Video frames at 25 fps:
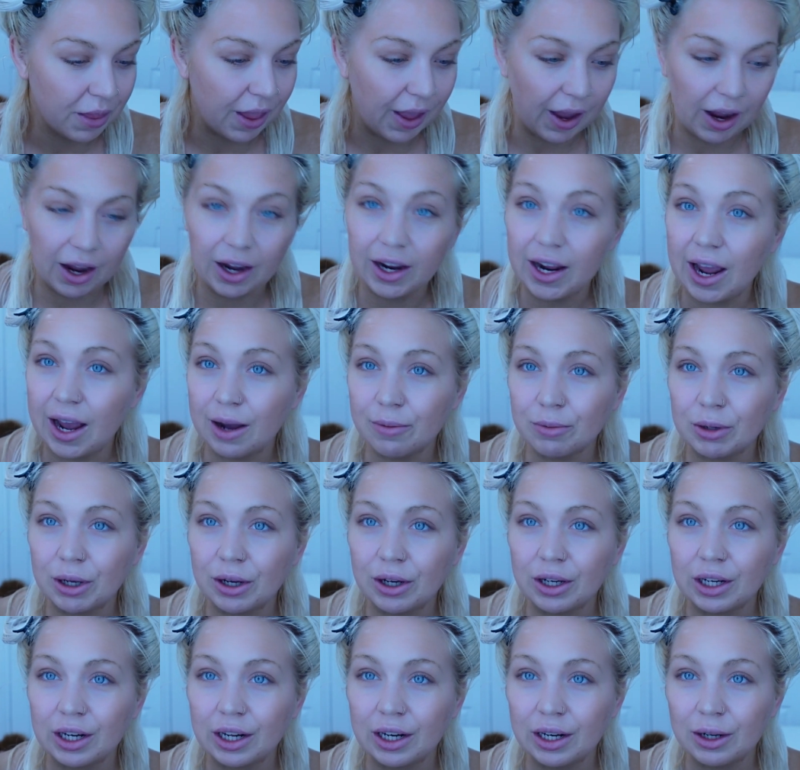I am
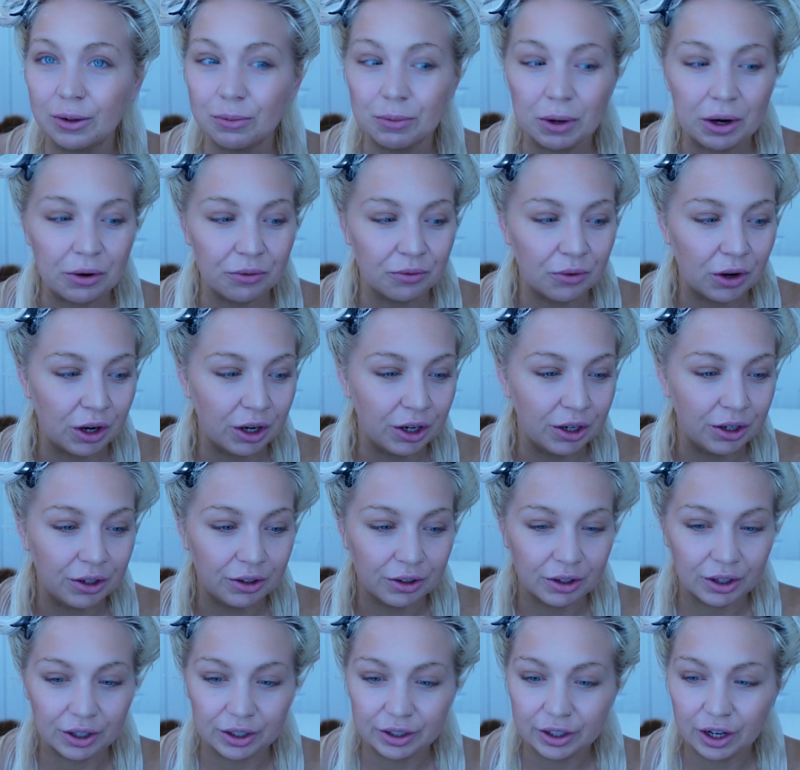going a little bit
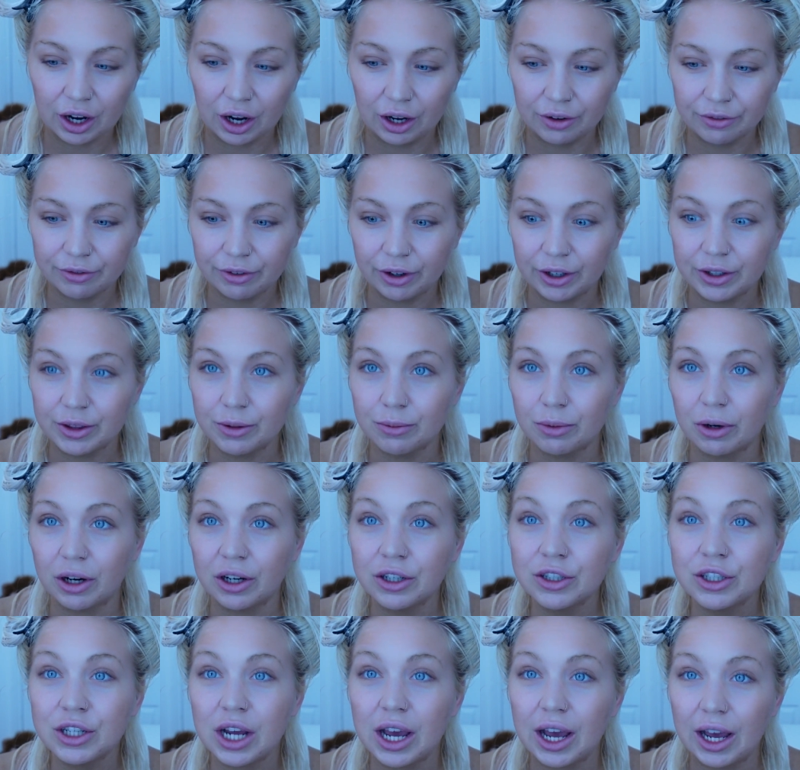rogue Can't find the
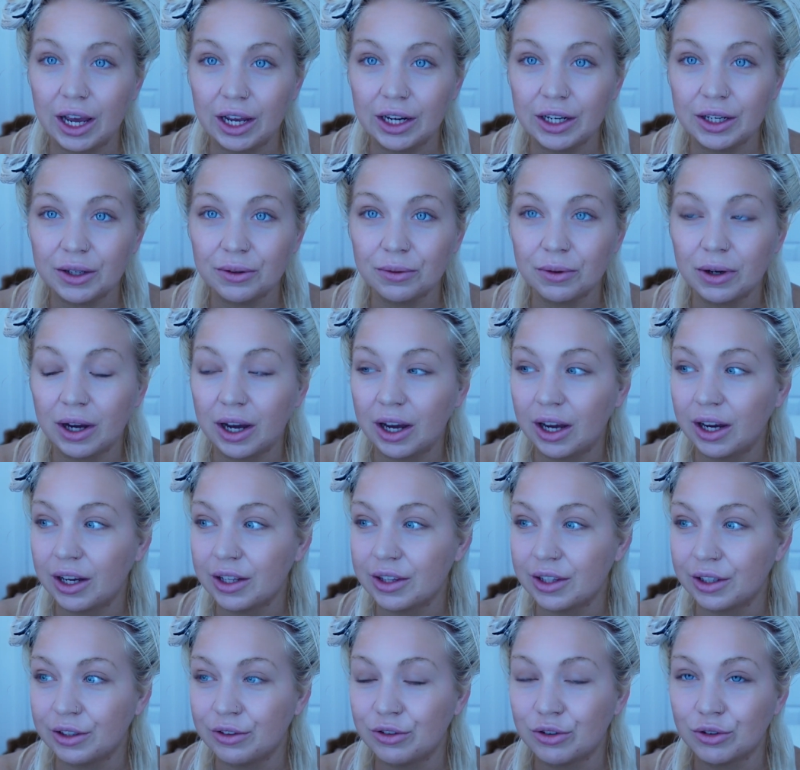brush anywhere. I
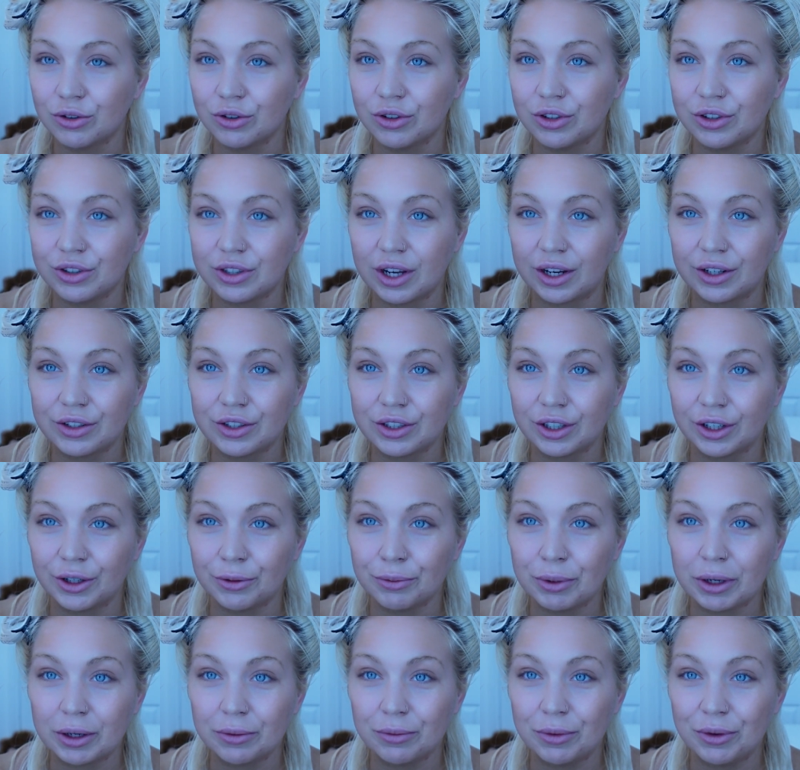think George is actually going
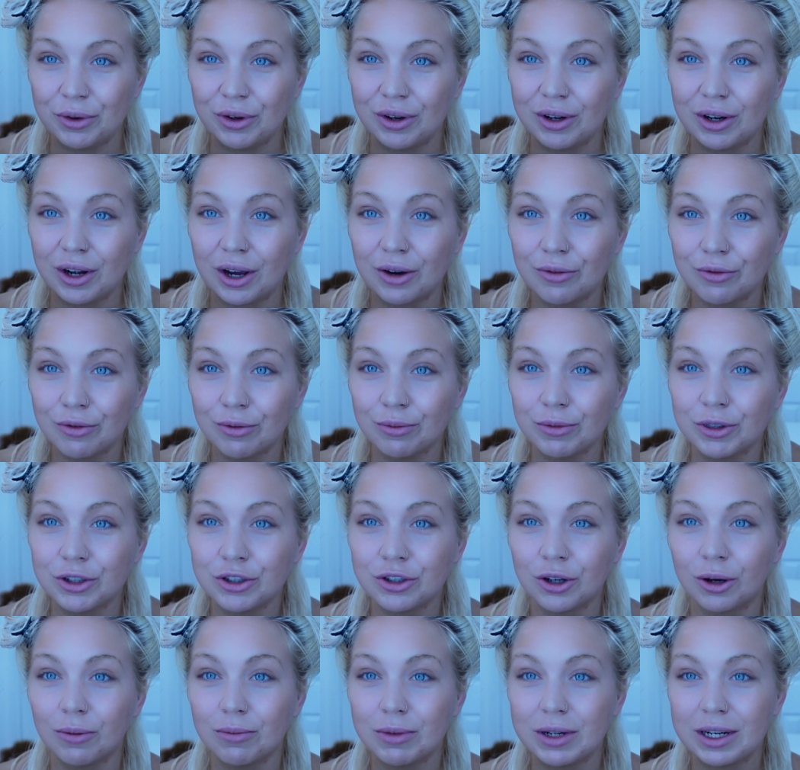to pick me one up from the
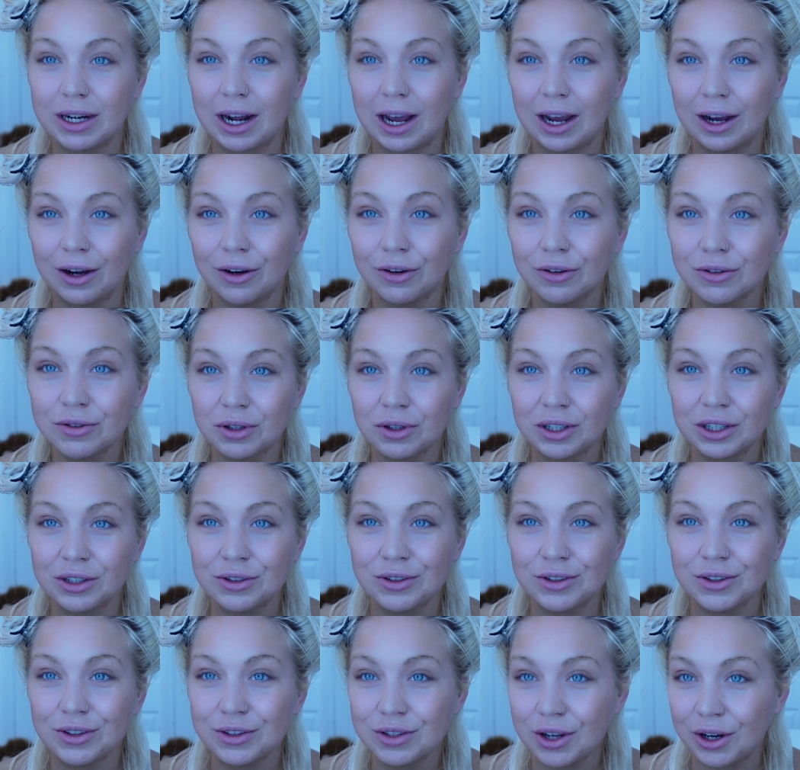shop now I can
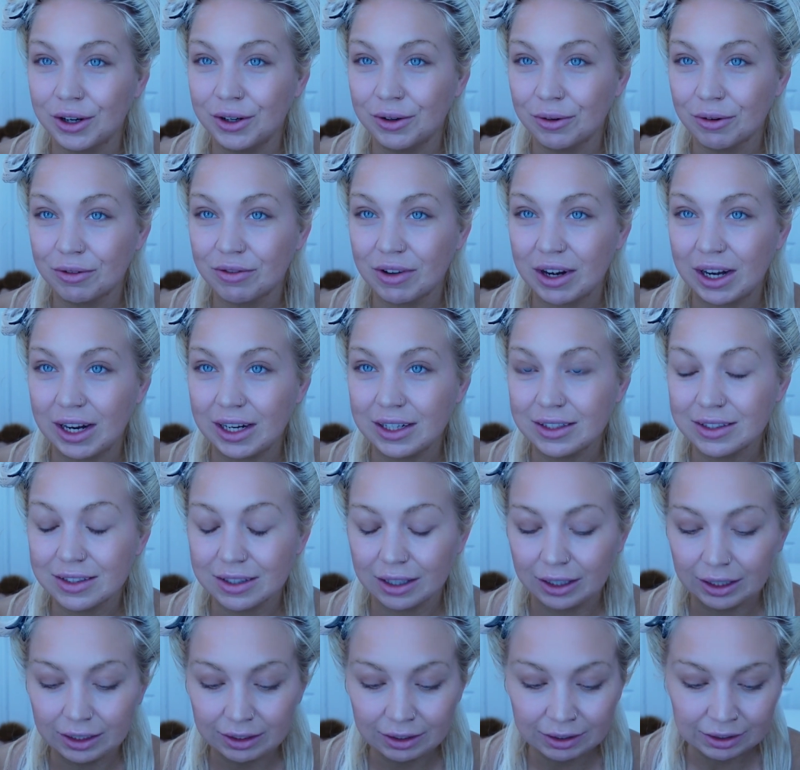do the toner with it
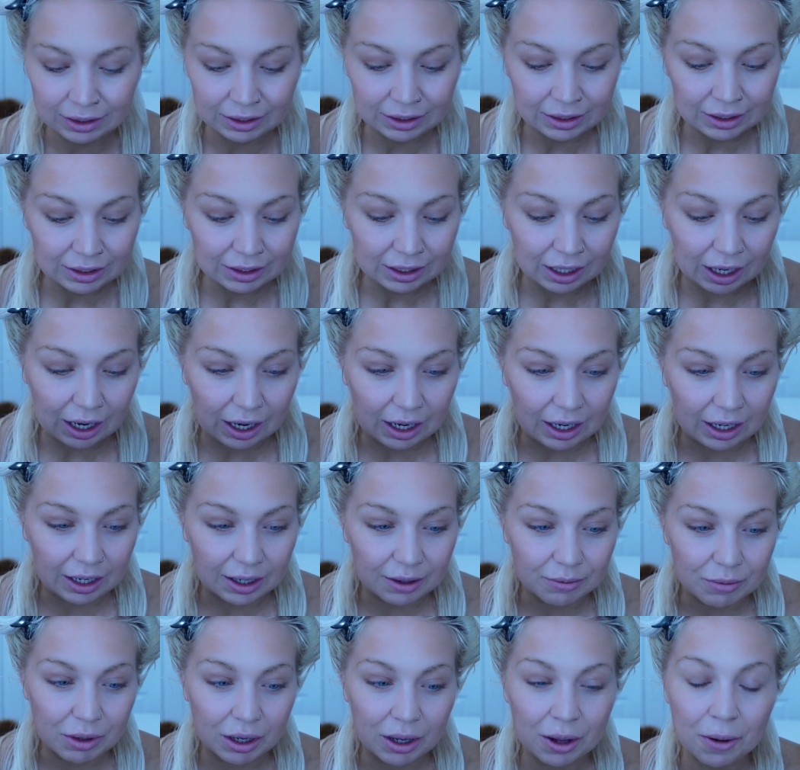later.
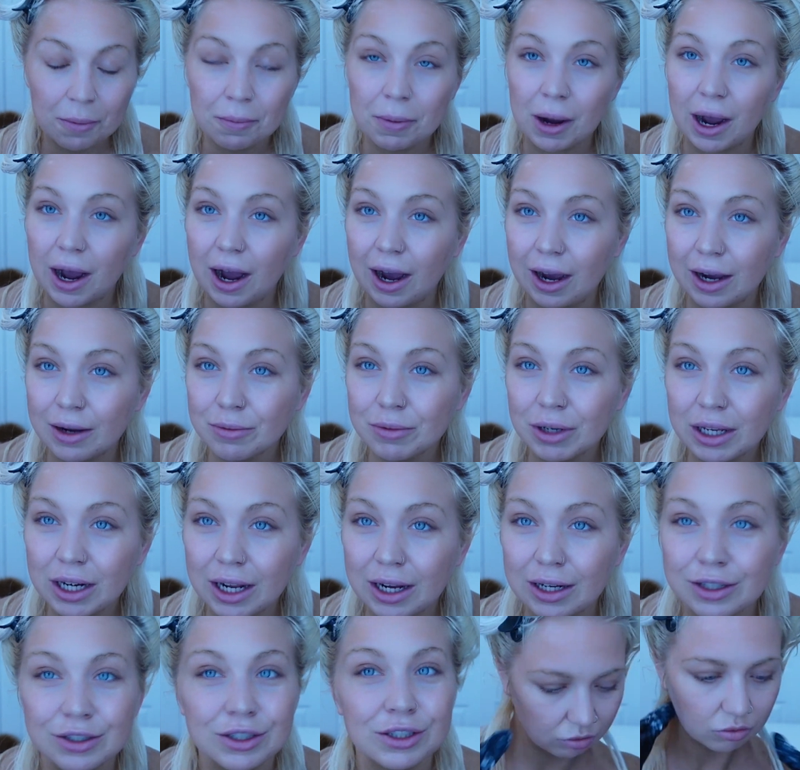But I'm going to
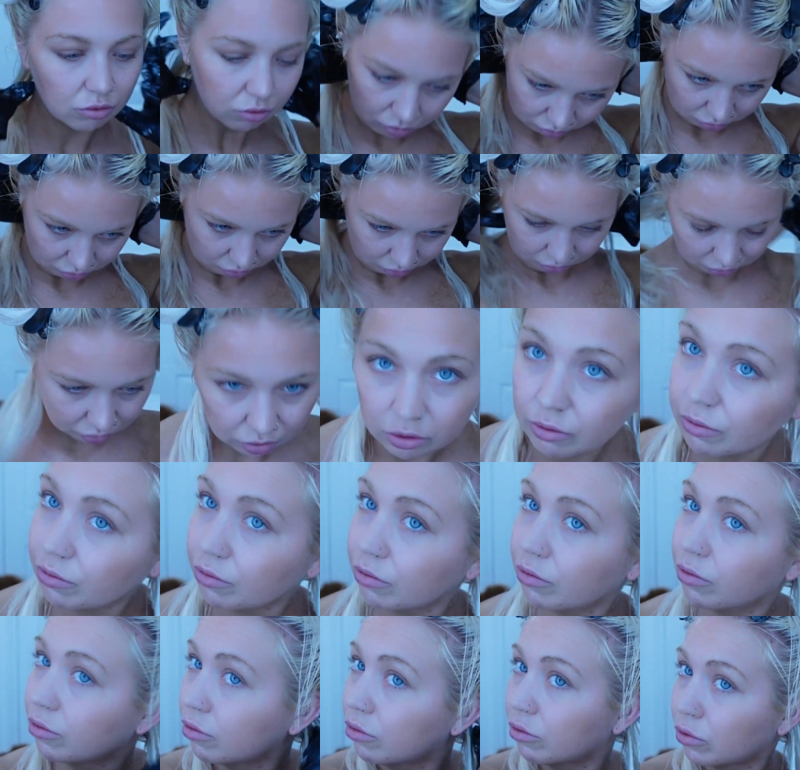actually just use my hands to
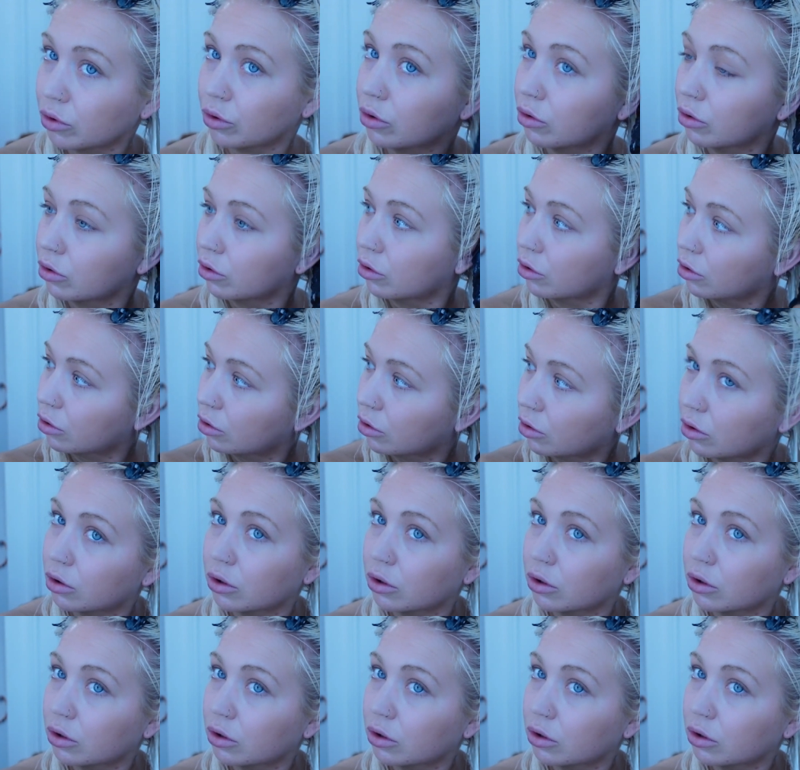put this on now.